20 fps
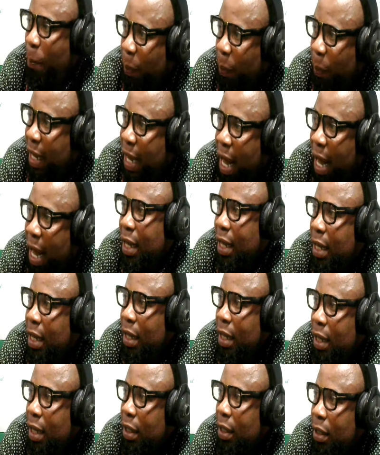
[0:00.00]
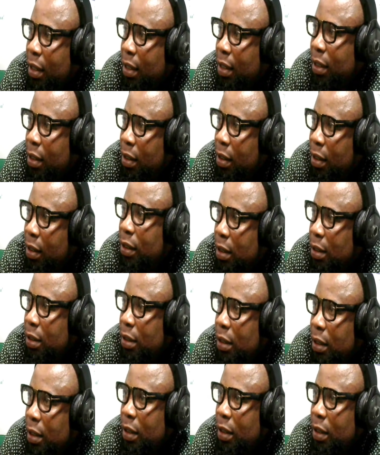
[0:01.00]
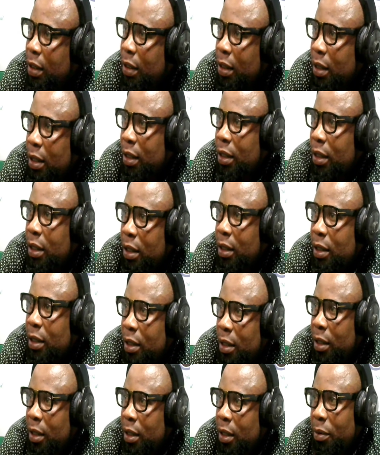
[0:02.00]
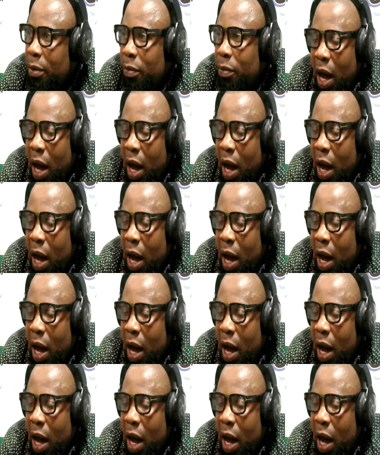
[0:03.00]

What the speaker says: player, say Oko, see, yes, Oko, do